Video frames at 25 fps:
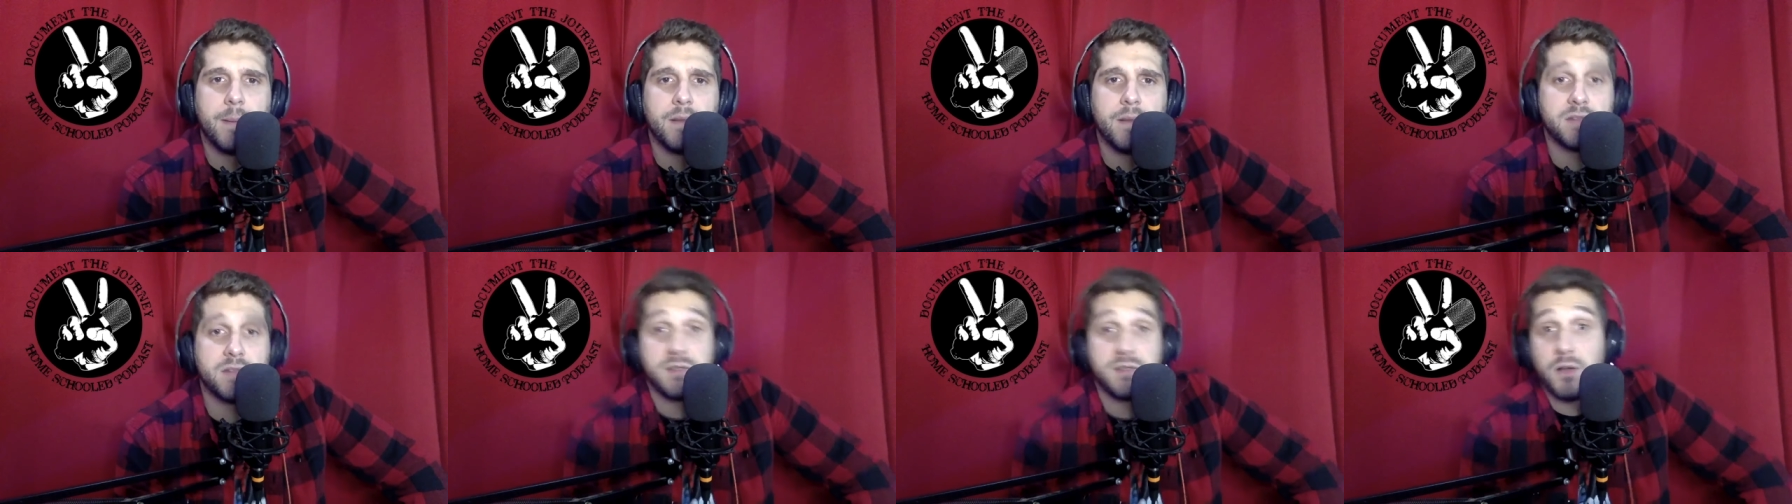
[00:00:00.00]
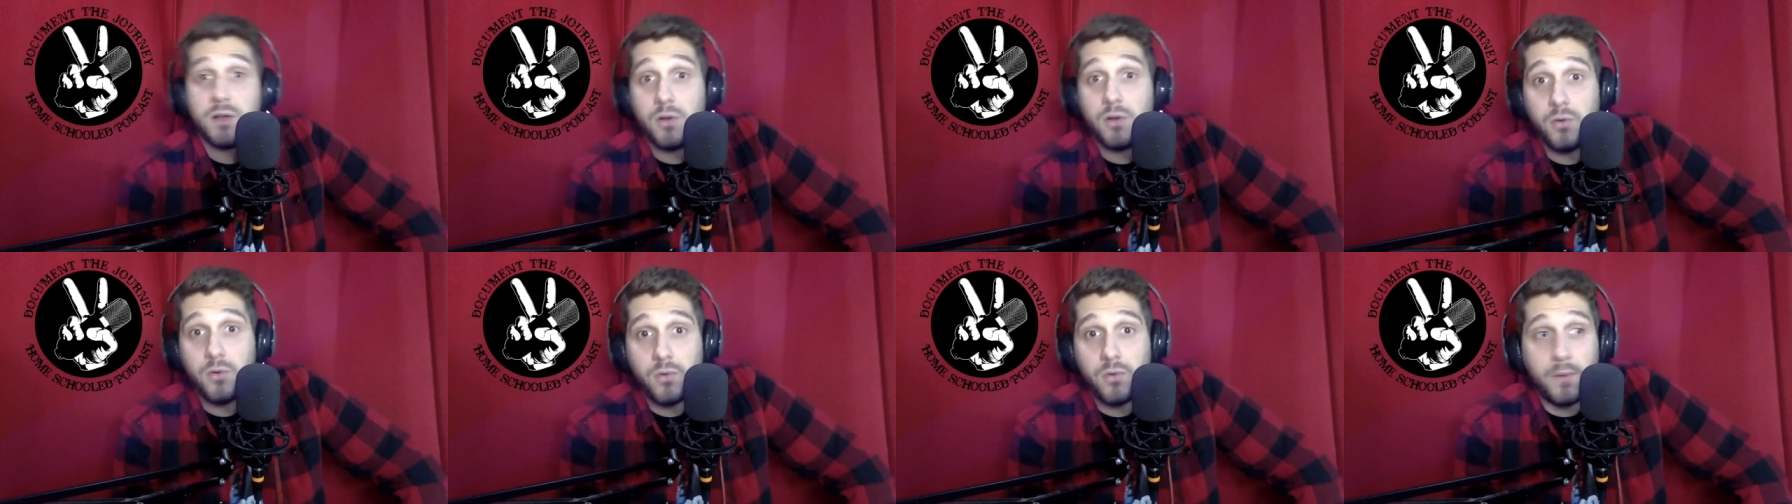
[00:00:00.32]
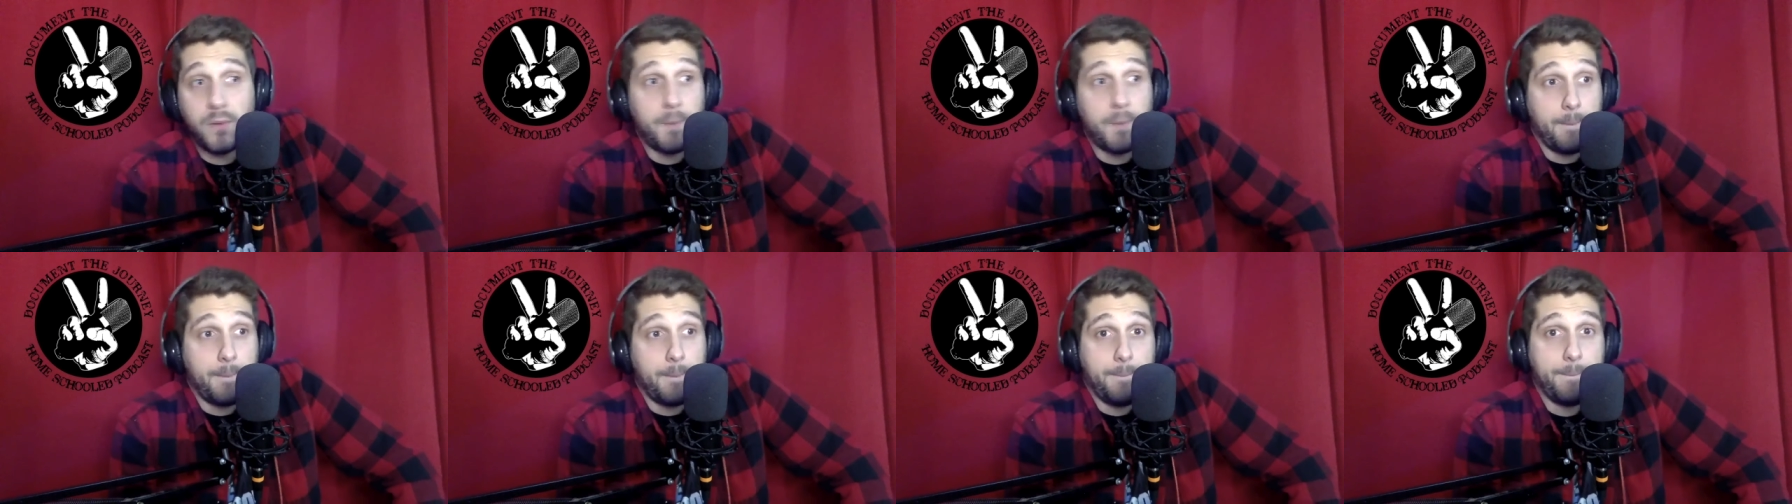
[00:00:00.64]
So,
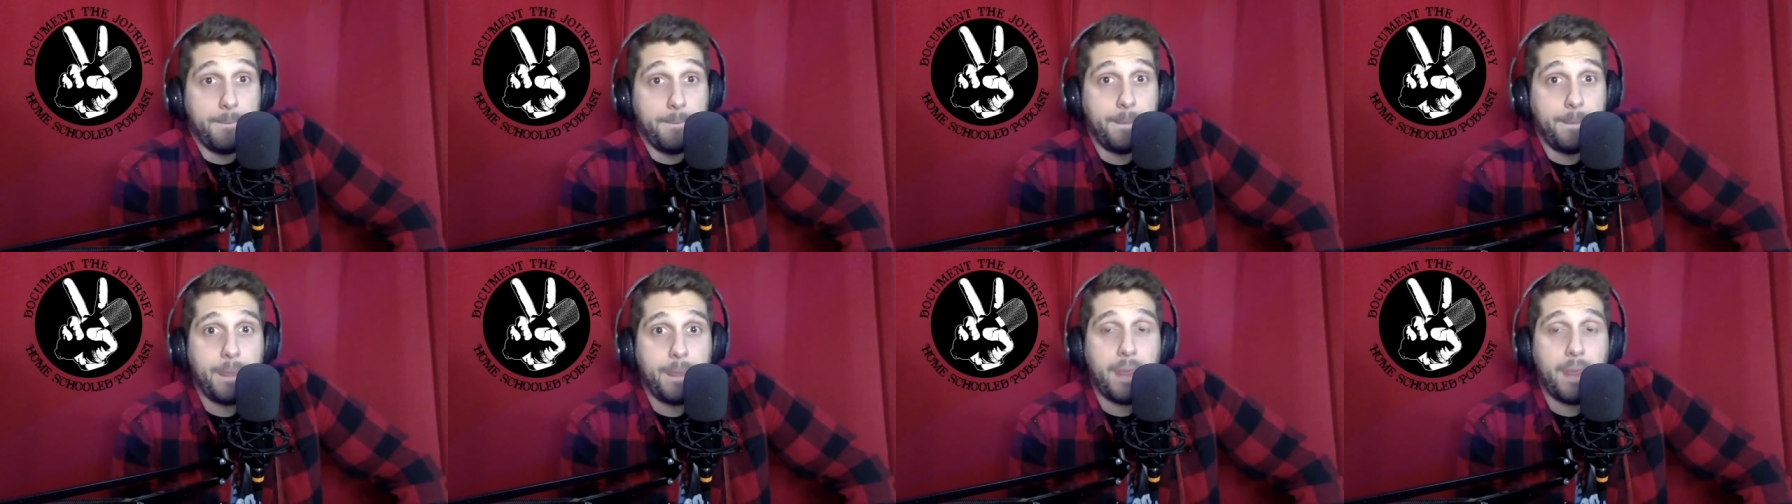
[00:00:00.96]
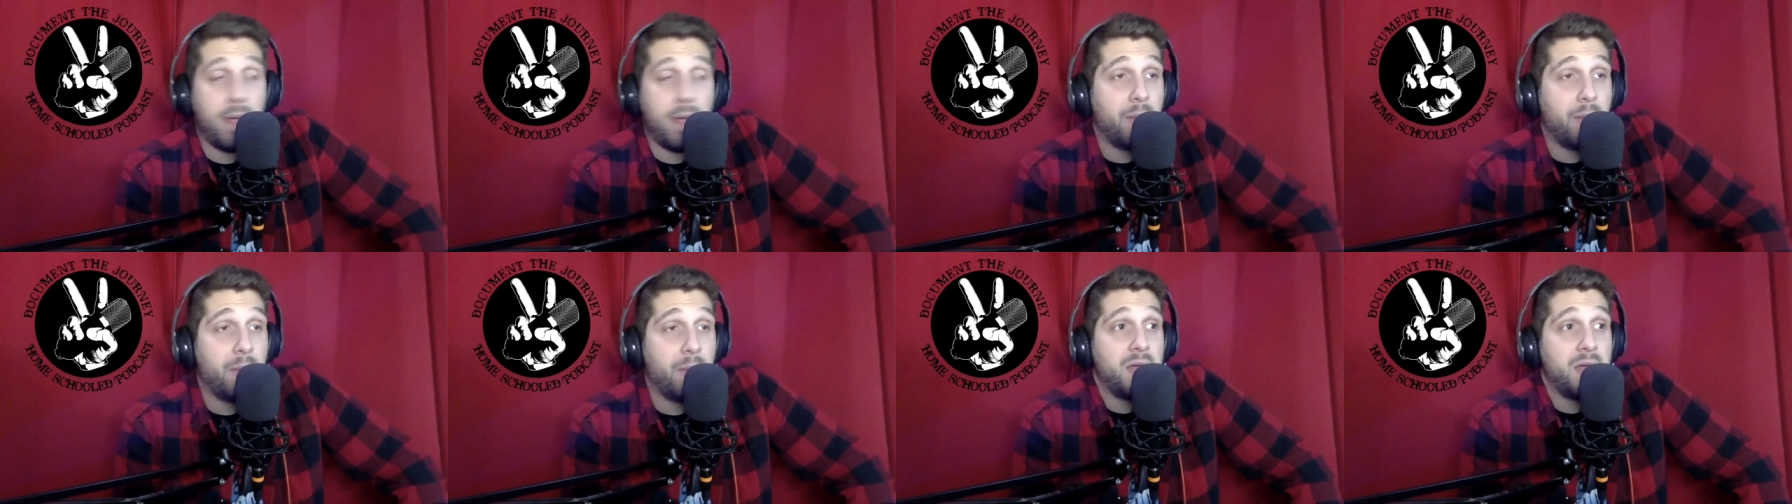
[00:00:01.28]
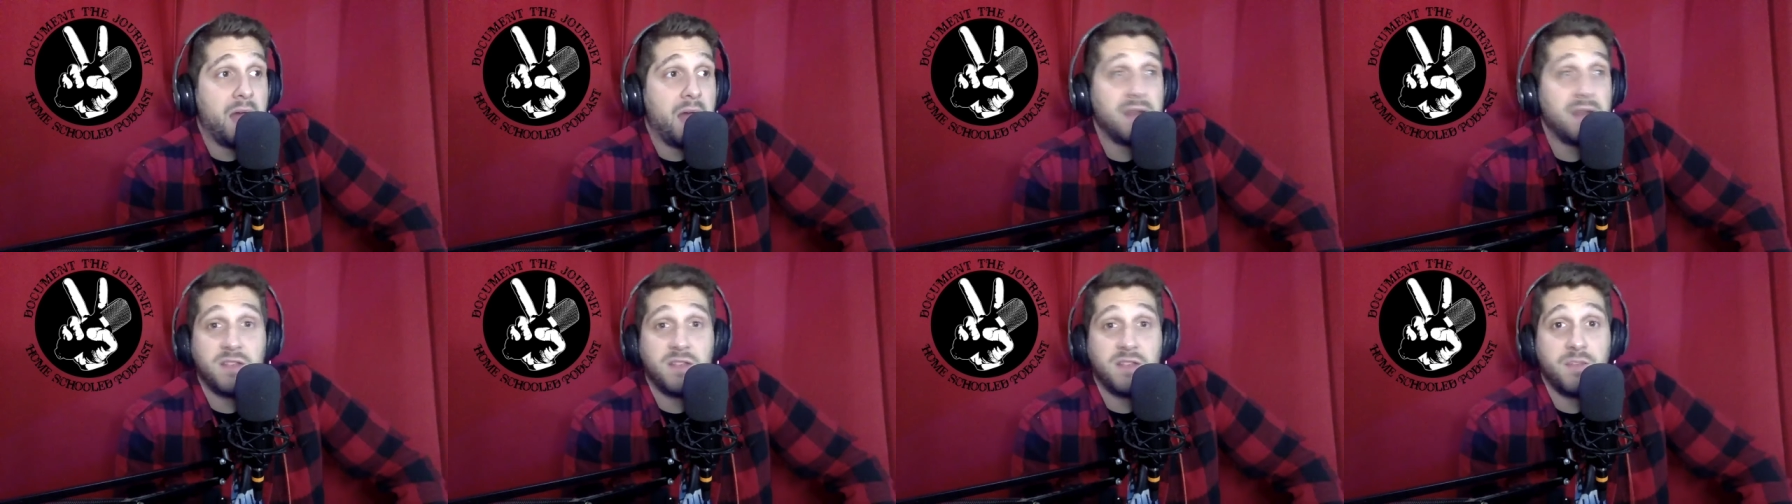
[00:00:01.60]
I
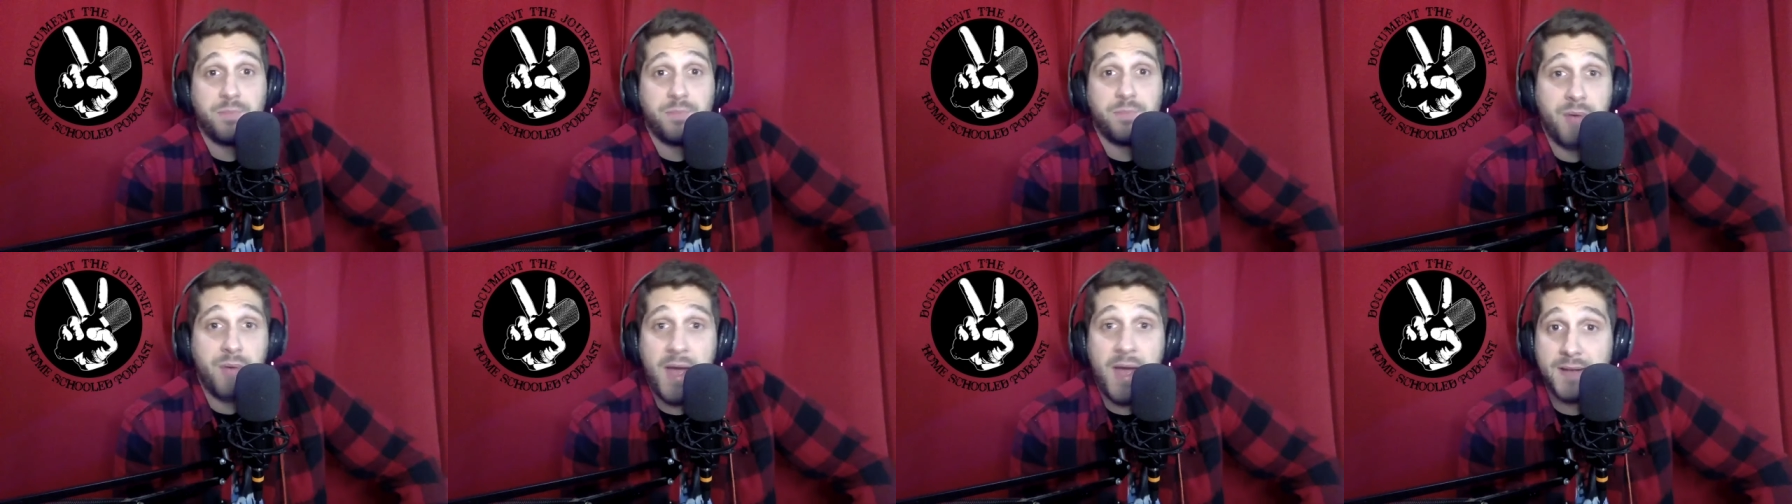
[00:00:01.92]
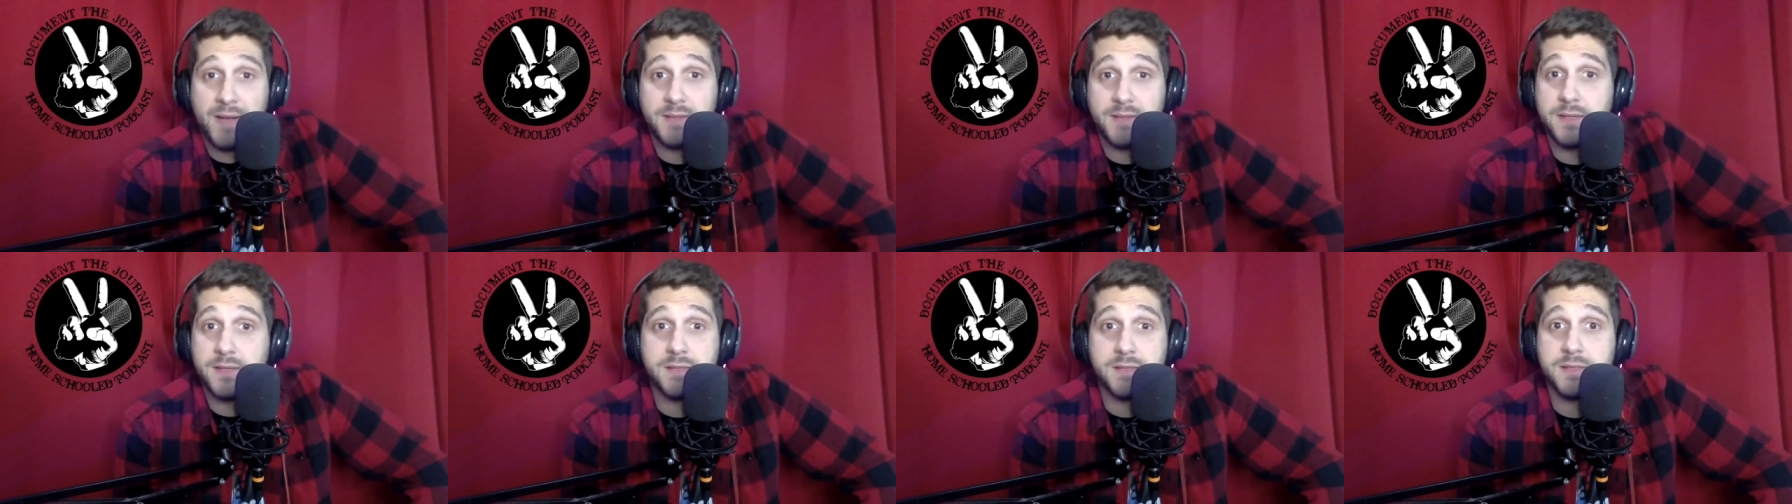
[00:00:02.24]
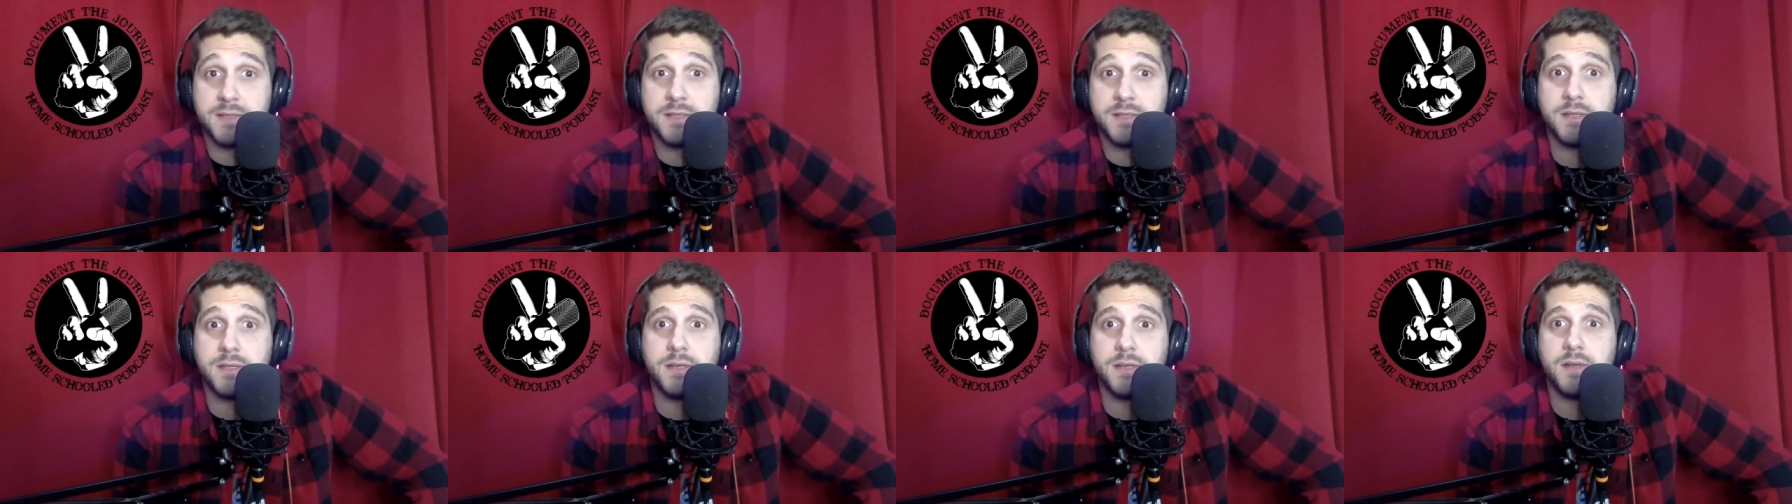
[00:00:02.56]
mean, I need to
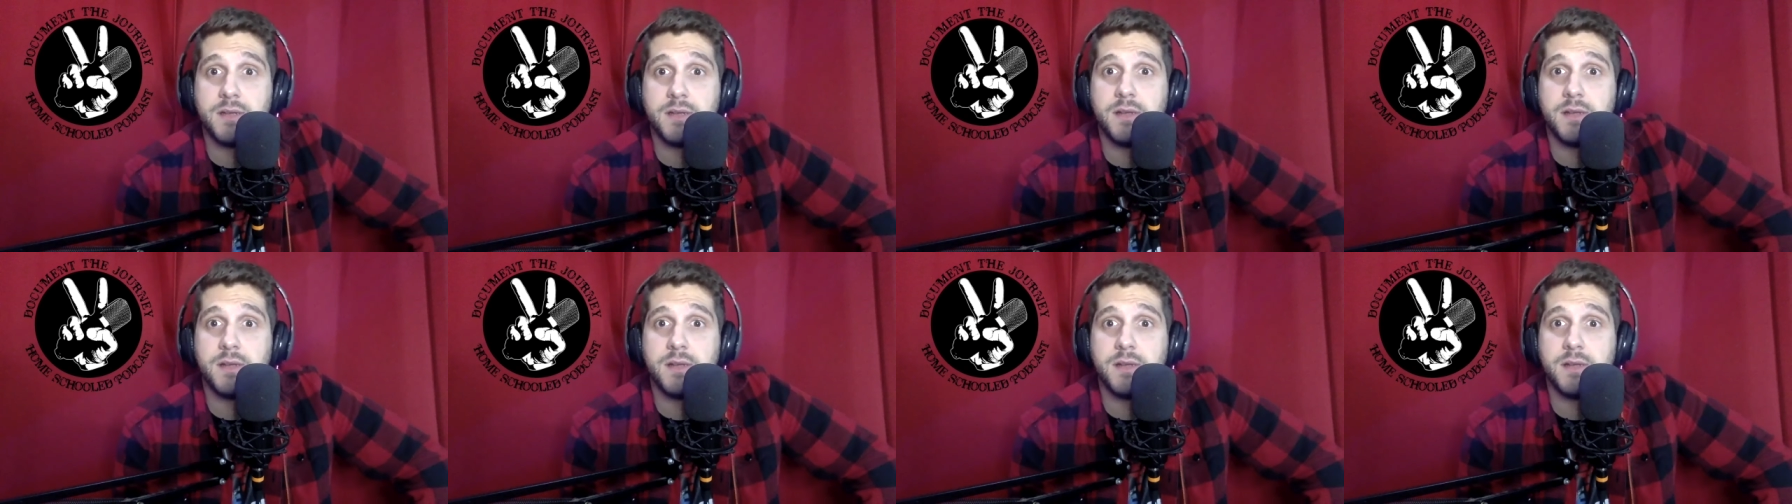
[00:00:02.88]
practice.